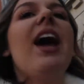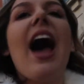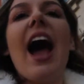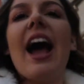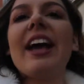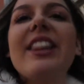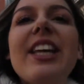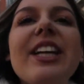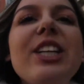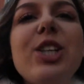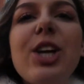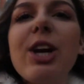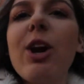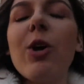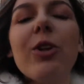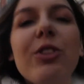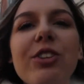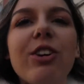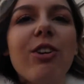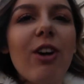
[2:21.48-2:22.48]
I think she
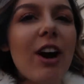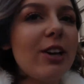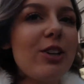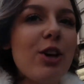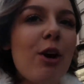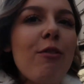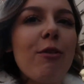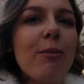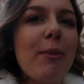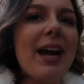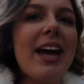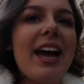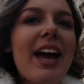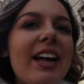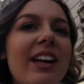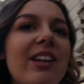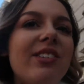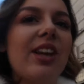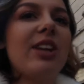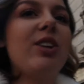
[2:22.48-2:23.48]
holds a grudge over my
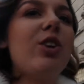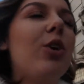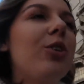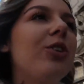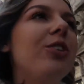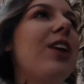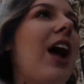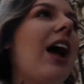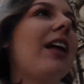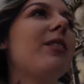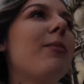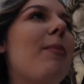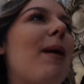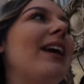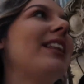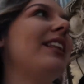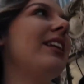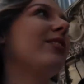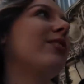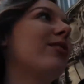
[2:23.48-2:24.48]
head because I told her not to
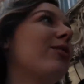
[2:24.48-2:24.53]
buy these